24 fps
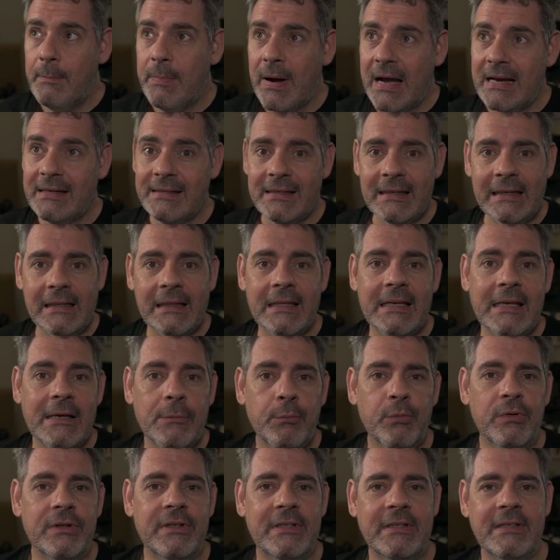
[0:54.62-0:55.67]
Basically,
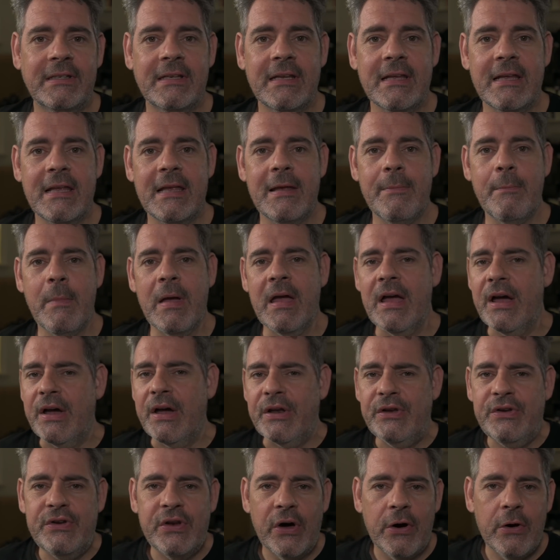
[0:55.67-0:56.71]
it would seem
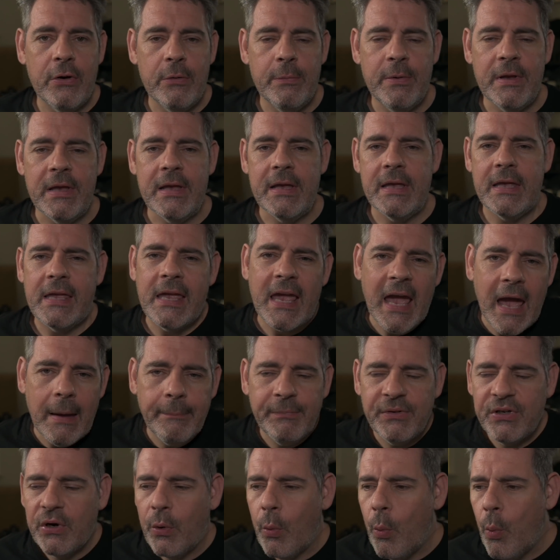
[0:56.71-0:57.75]
Adobe,
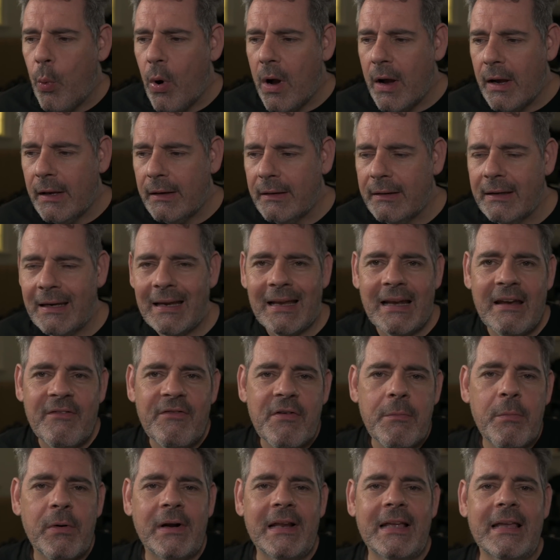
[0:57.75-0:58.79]
Capture One, and
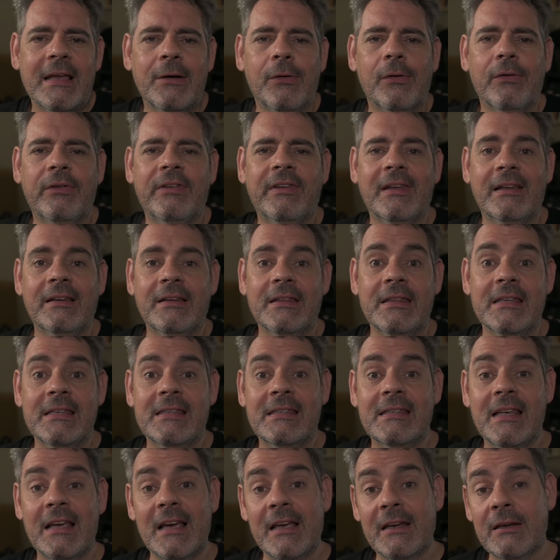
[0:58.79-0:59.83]
everybody else under the
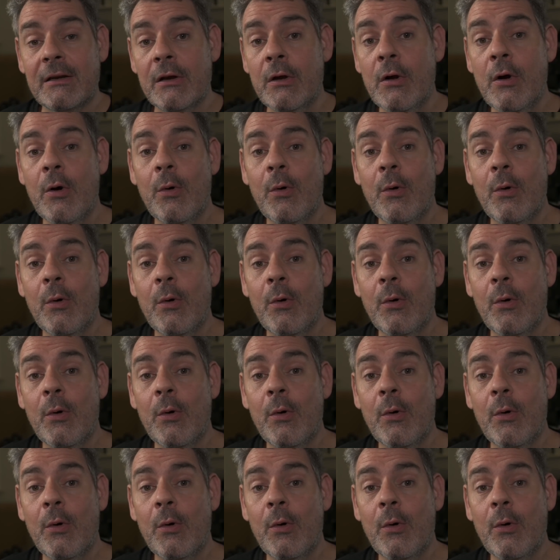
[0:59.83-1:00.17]
sun,